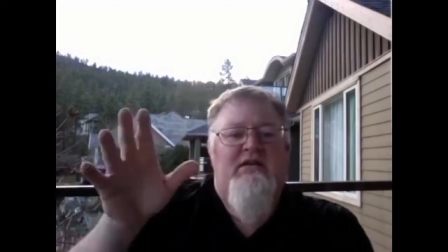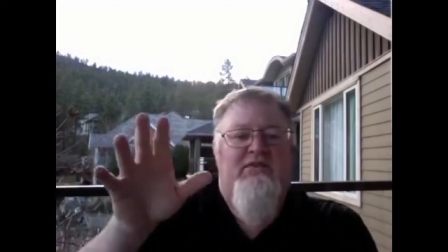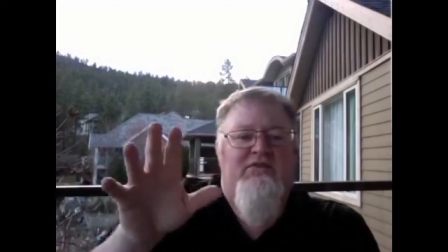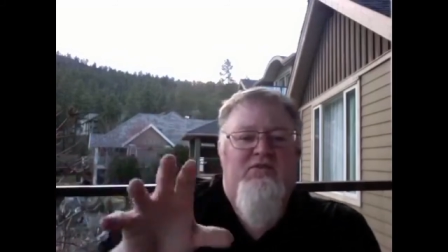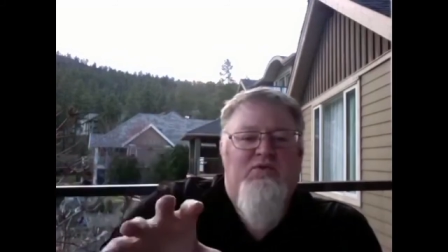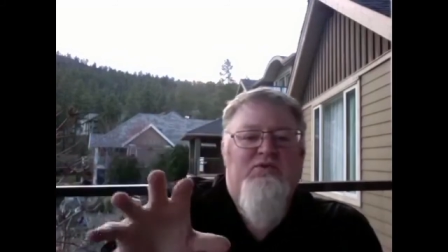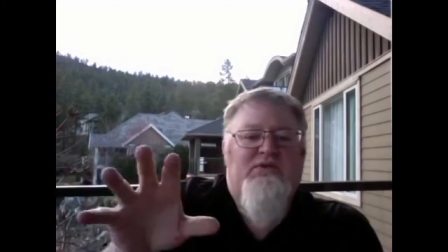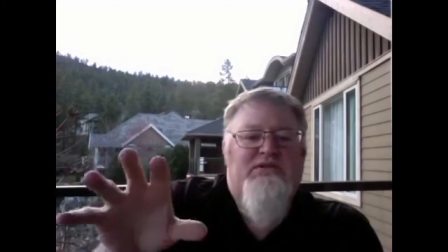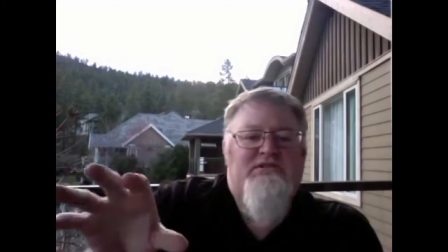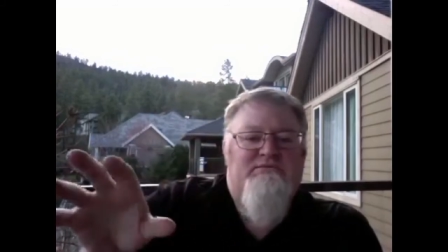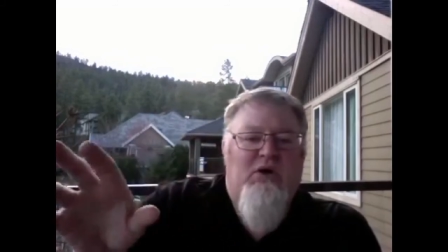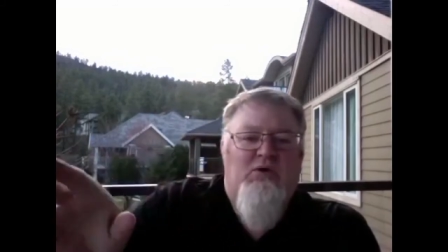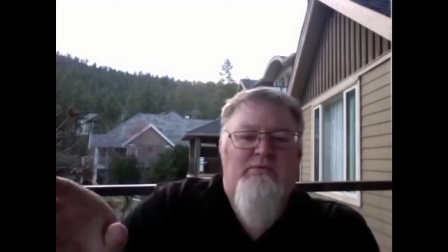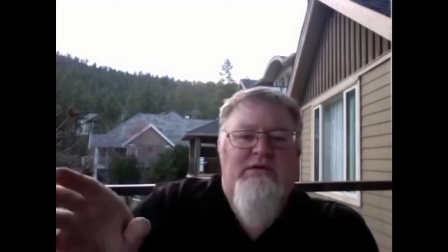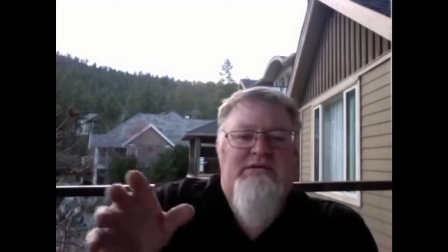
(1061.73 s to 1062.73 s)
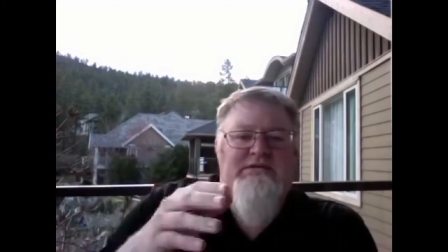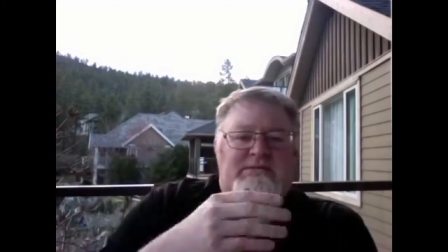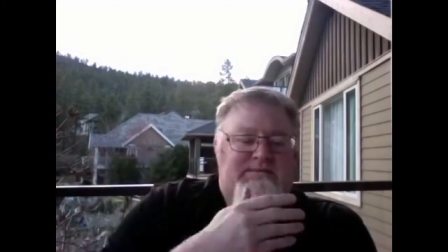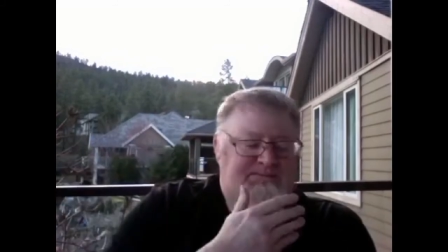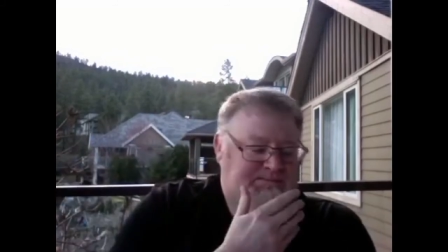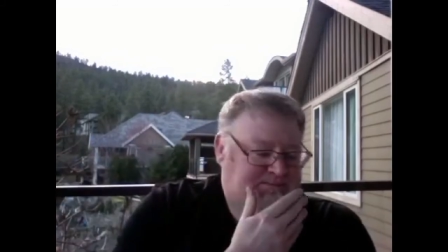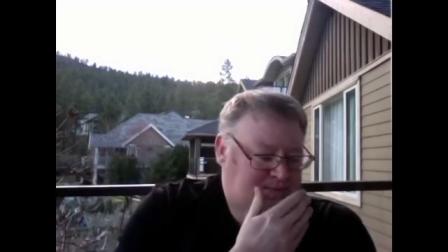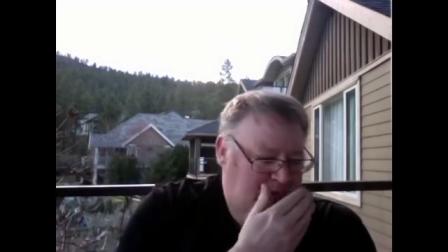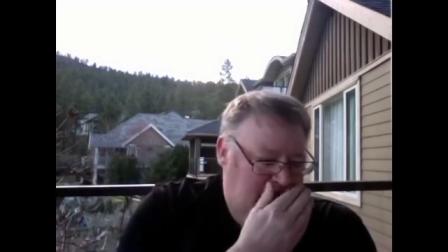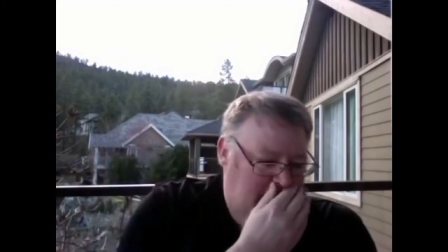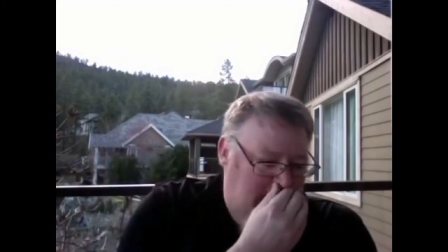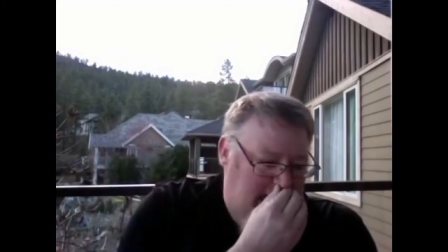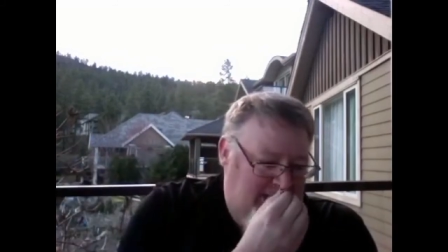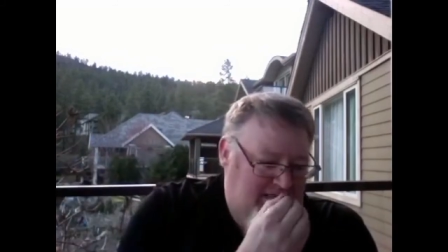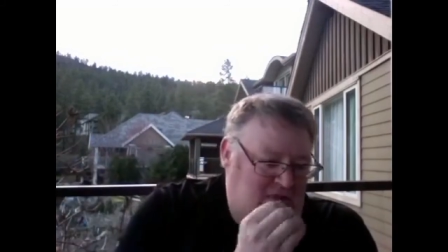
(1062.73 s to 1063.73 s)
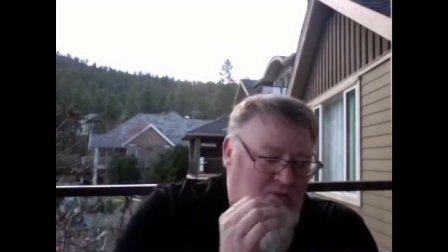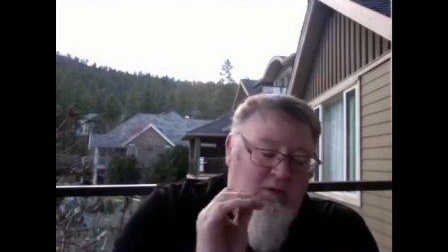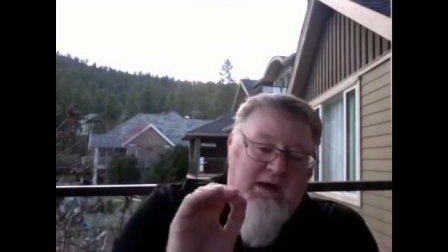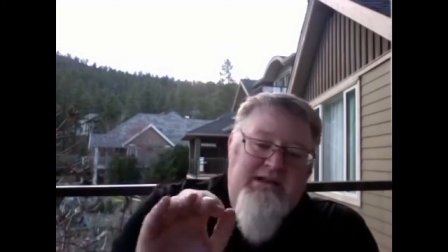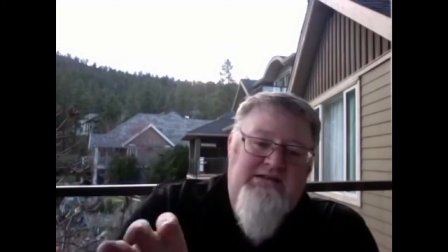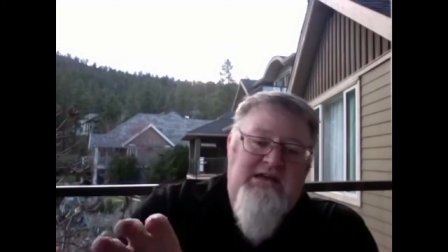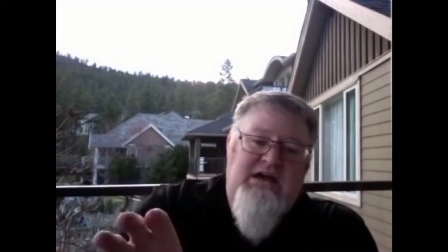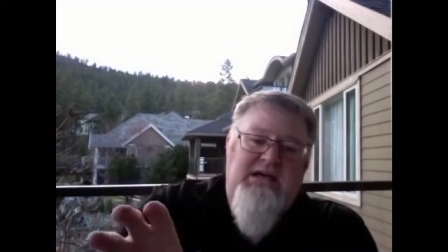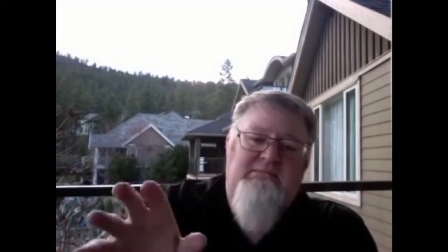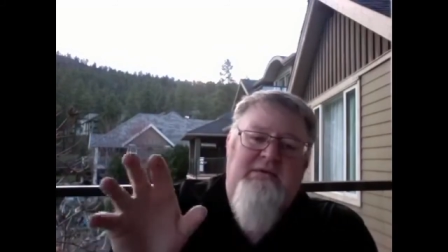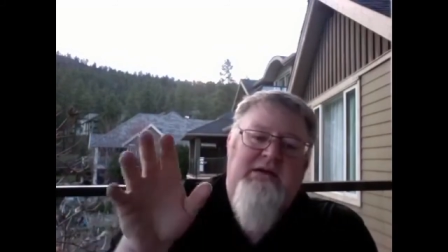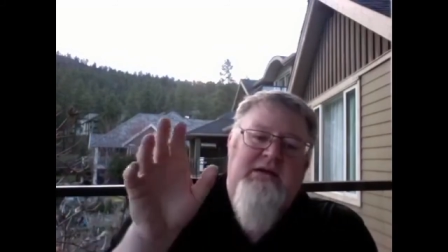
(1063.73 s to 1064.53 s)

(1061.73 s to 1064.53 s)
through this moment at the right time.